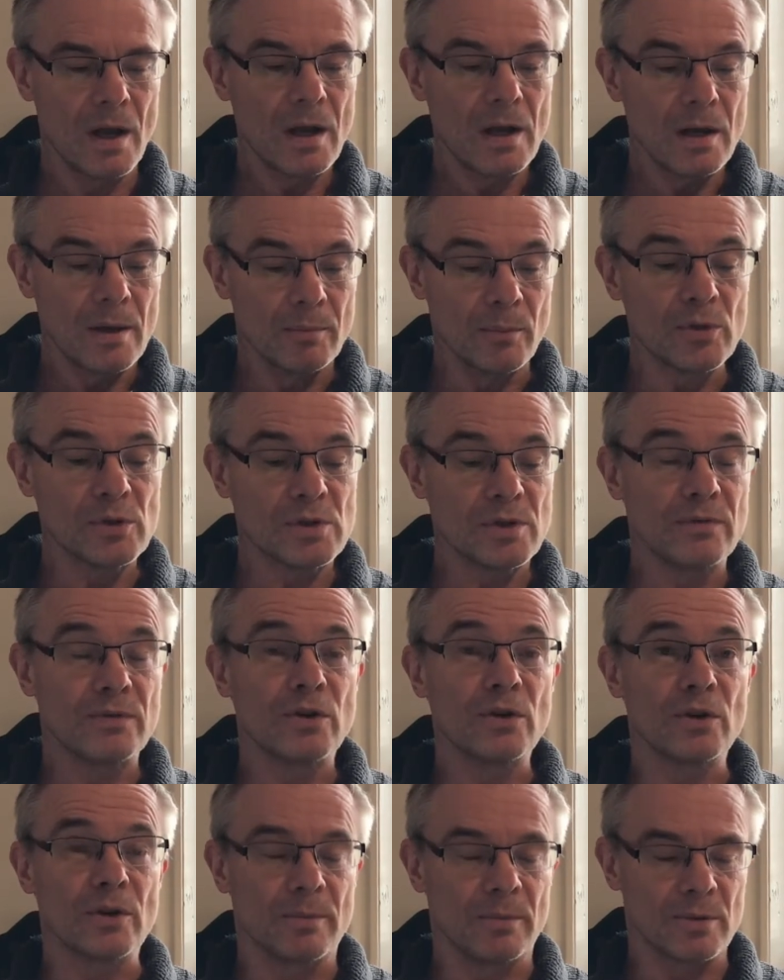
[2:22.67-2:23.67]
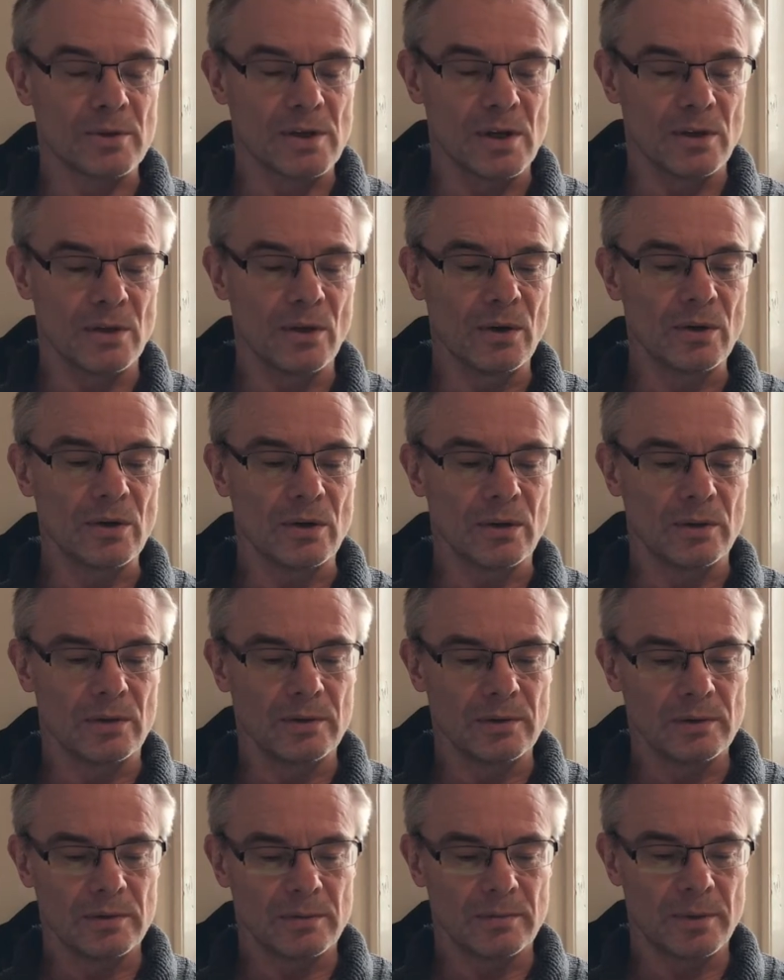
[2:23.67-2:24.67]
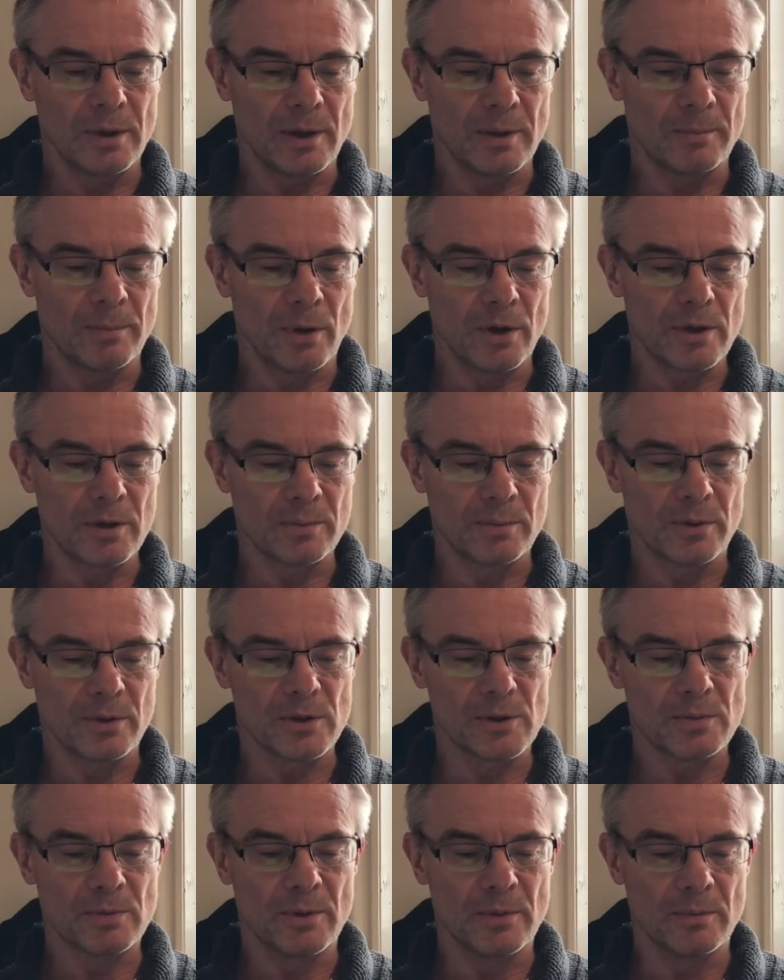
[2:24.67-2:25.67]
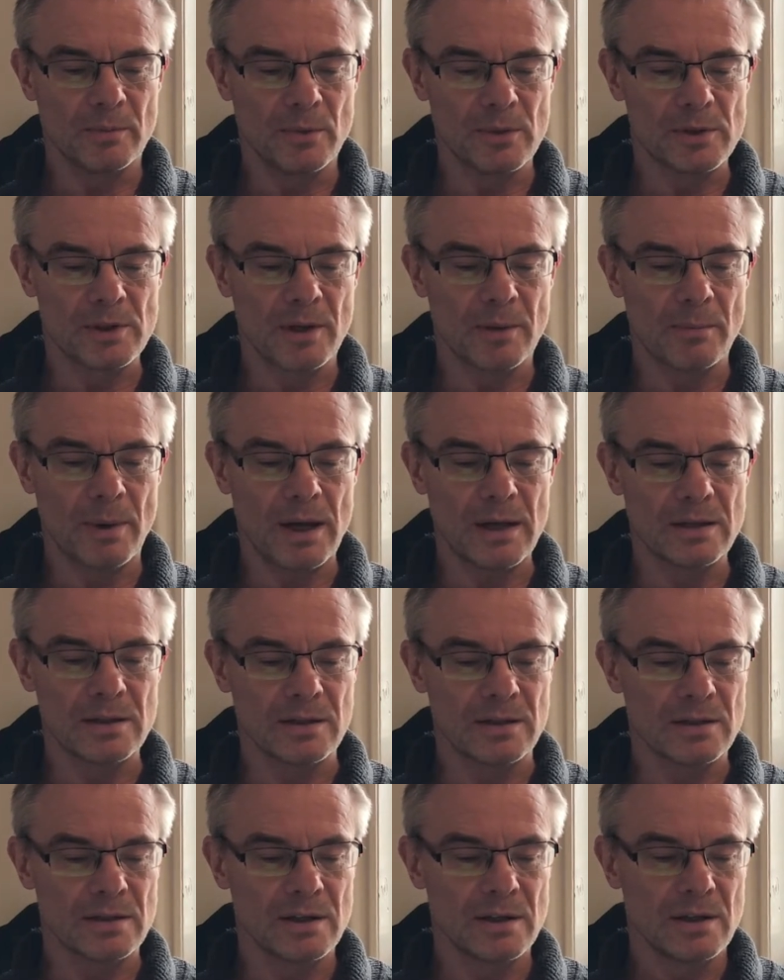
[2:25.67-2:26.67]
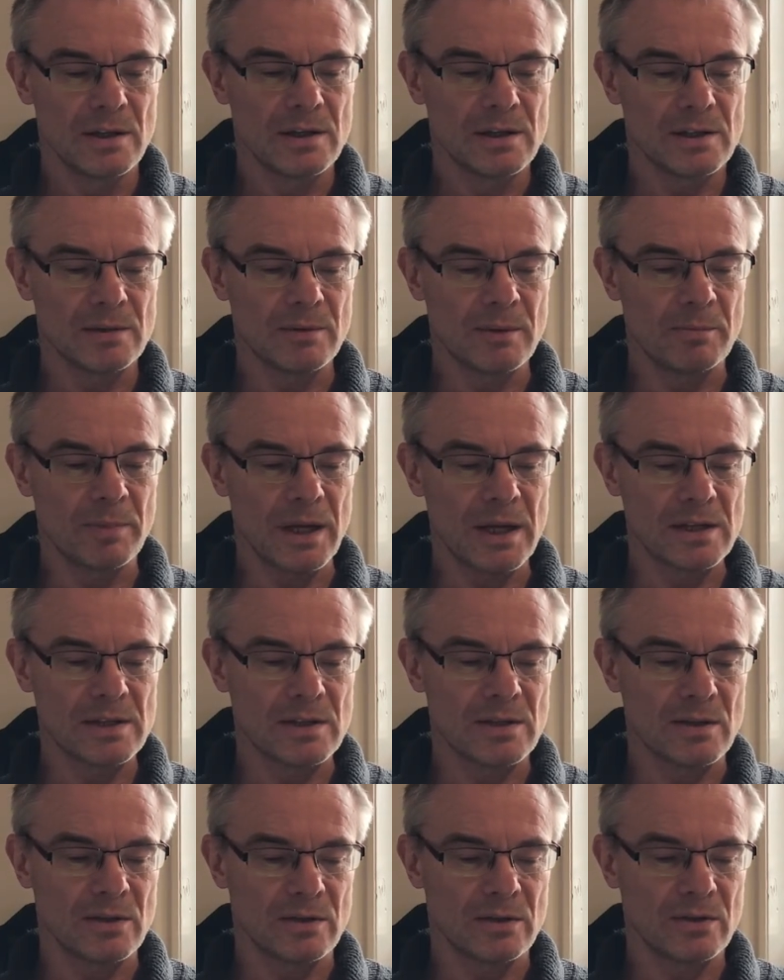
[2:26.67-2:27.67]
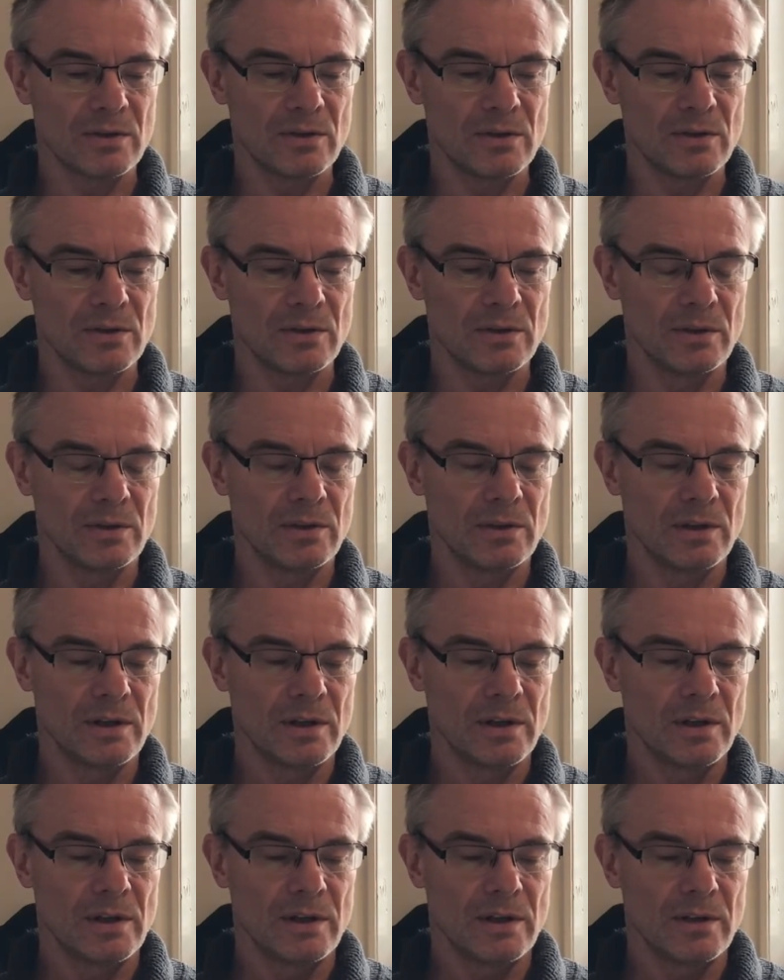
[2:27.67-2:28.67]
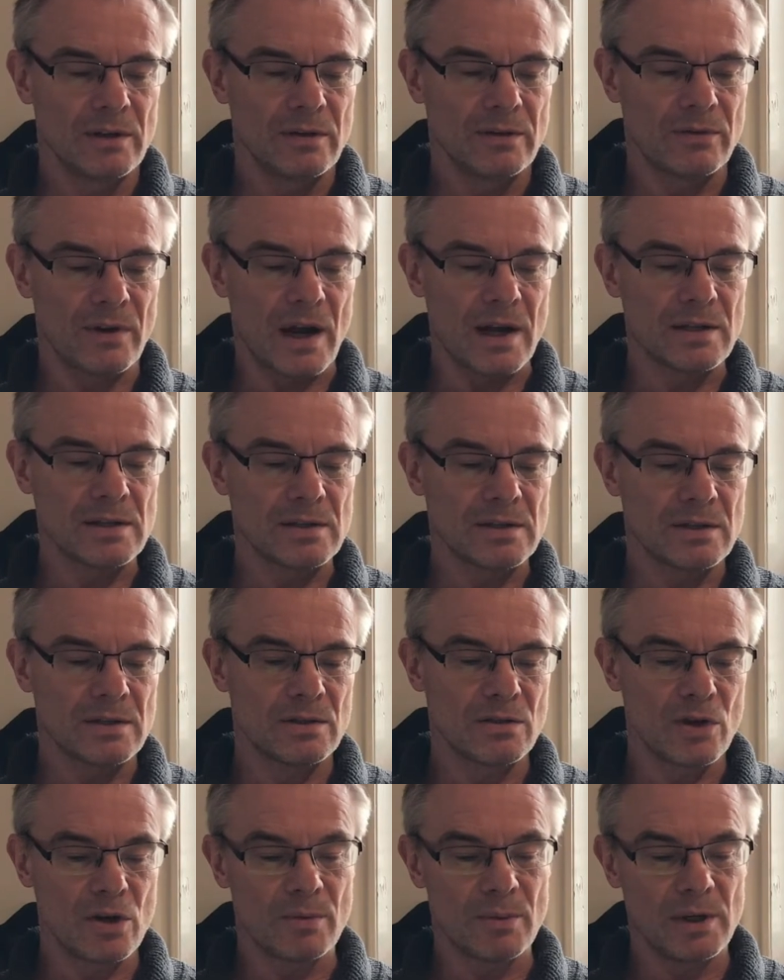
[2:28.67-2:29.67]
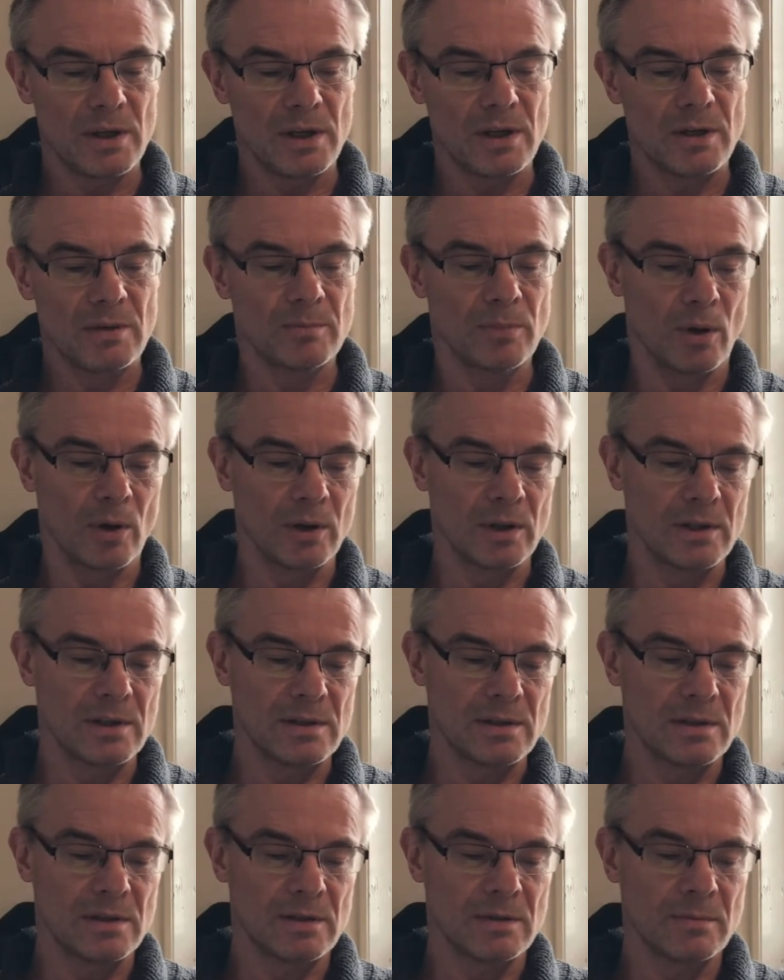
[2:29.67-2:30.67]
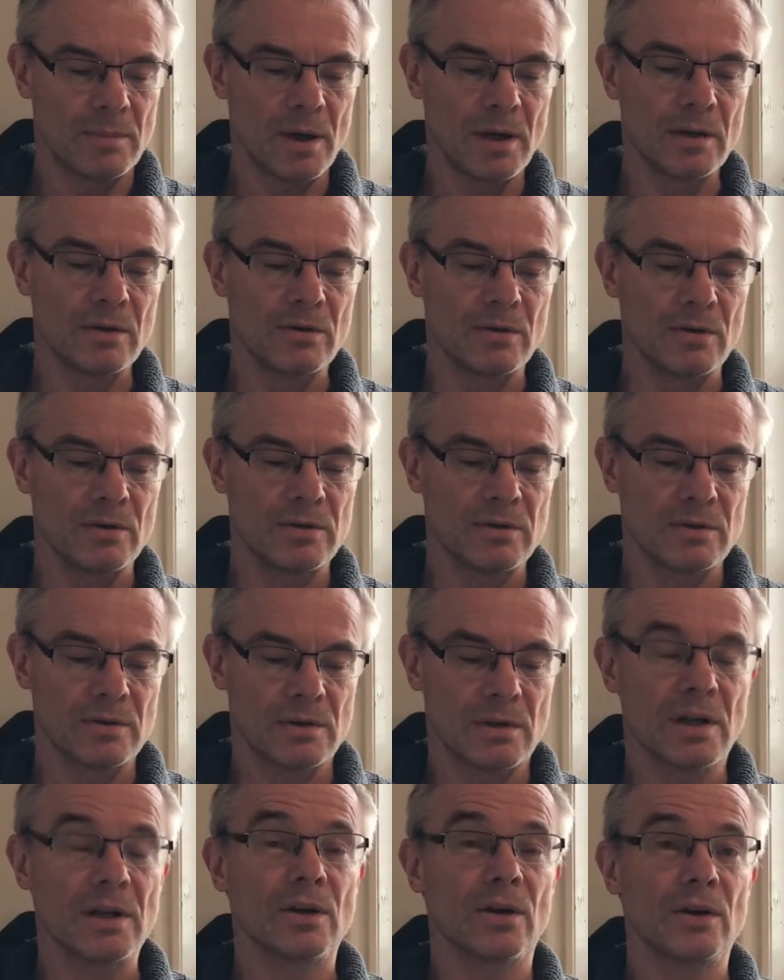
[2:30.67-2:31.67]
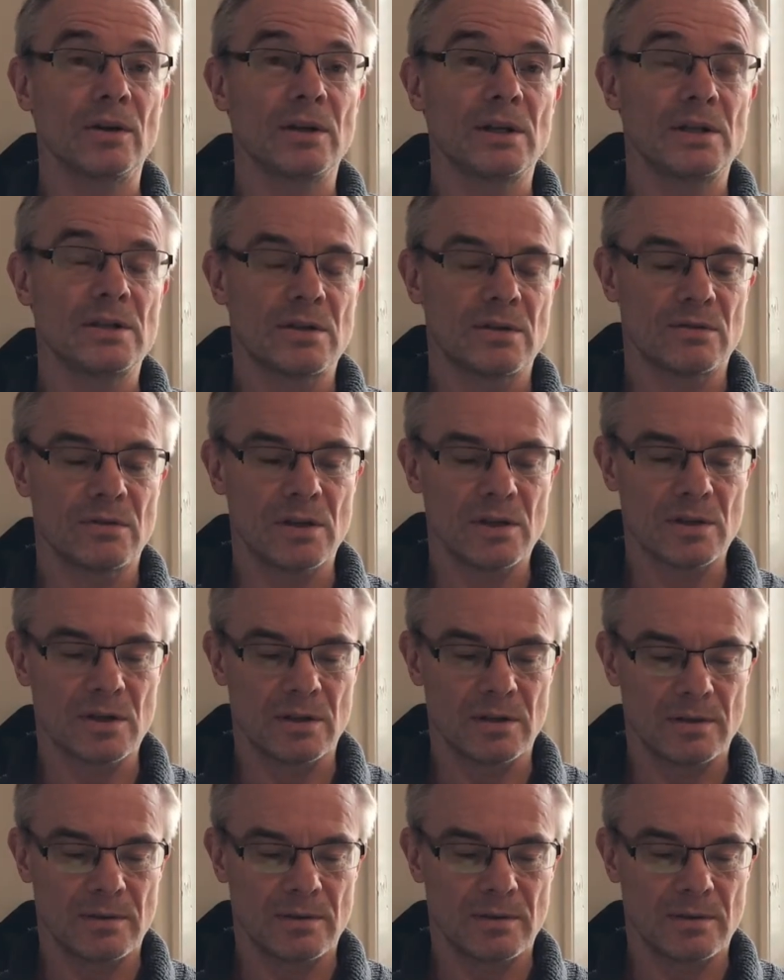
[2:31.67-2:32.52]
Most of Europe was a no-go, but the border posts were mostly abandoned, so we blasted on through. France, Germany, Poland, Belarus, and on into Russia.